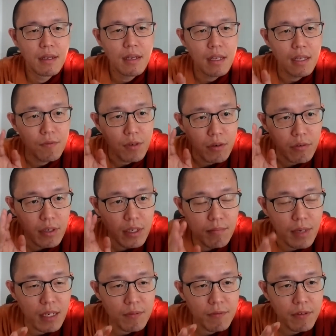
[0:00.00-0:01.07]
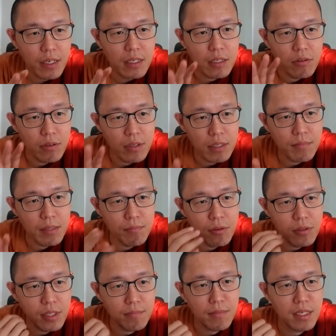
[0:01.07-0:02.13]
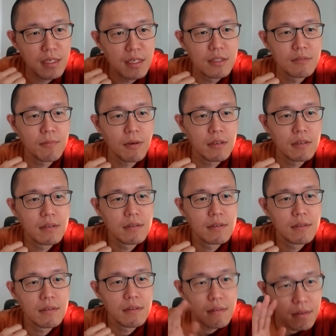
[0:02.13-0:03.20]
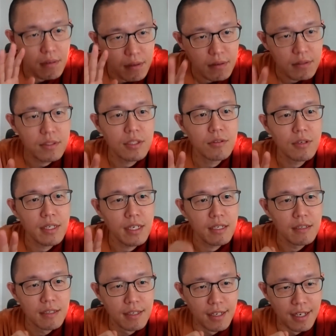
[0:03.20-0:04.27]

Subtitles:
If you're really my friend, you wouldn't be putting me in a spot. See you again.